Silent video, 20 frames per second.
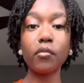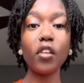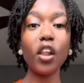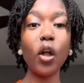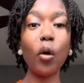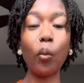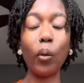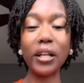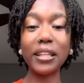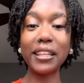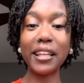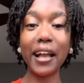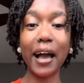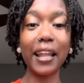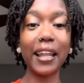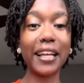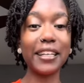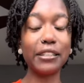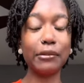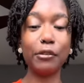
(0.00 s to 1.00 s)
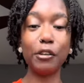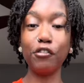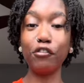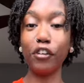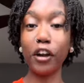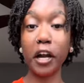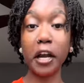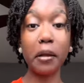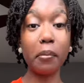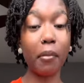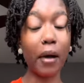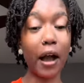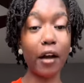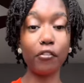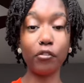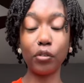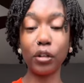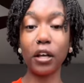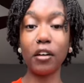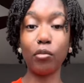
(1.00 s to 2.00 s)
one thing I like to be very
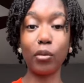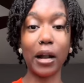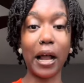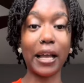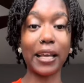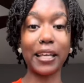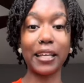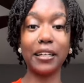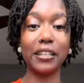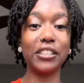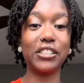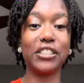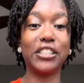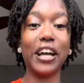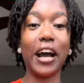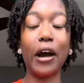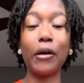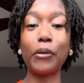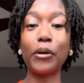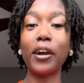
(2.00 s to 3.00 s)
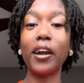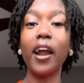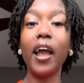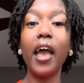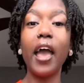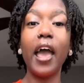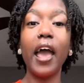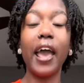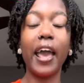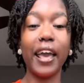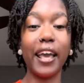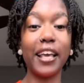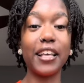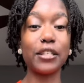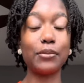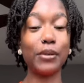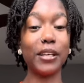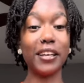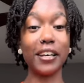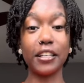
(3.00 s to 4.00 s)
mindful of when I get in the shower is
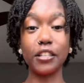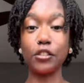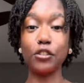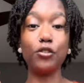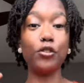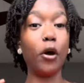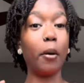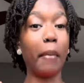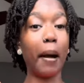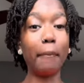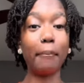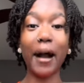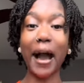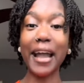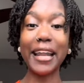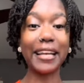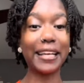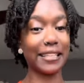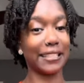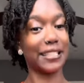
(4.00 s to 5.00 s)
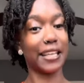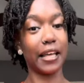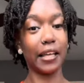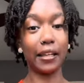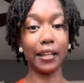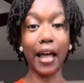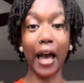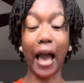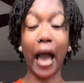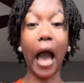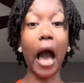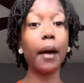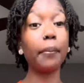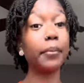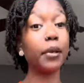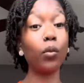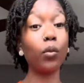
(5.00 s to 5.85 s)
because, my body can take a lot. I'll